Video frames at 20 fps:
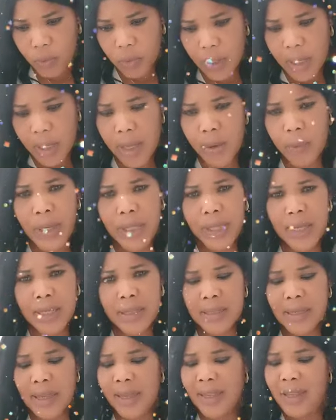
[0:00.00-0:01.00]
Eh, where they
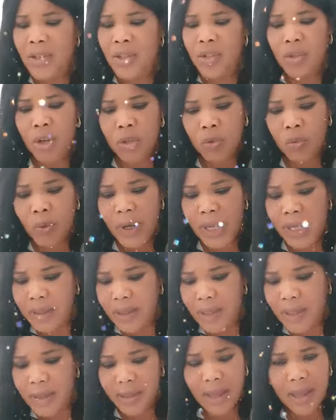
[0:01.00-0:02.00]
say insult where
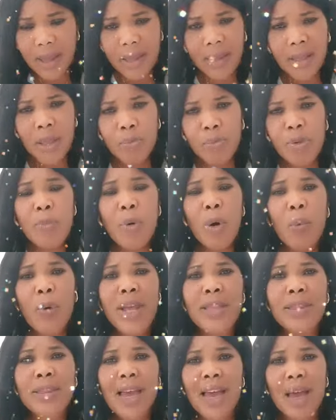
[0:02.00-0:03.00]
they there, people
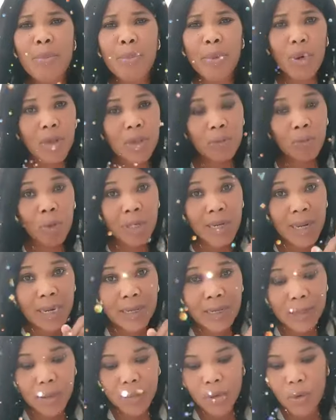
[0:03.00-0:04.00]
where they abroad. Mona
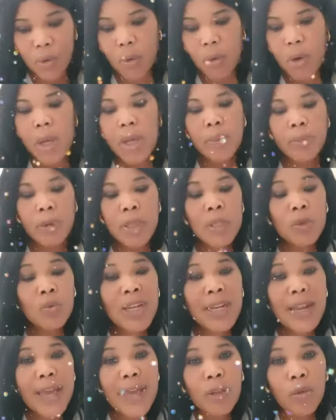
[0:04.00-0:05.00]
listen, this
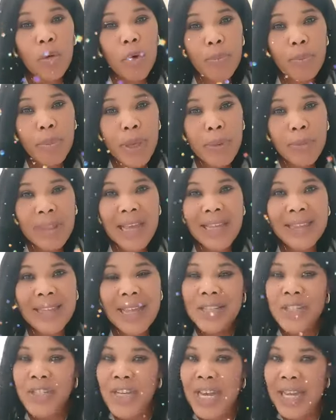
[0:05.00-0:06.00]
one I do babe na
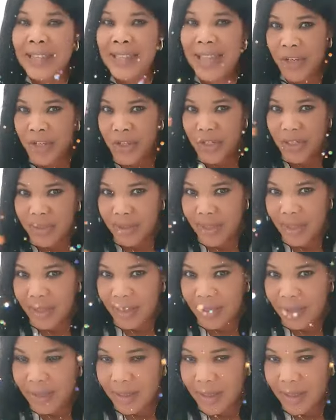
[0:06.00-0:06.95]
Niger na she dey.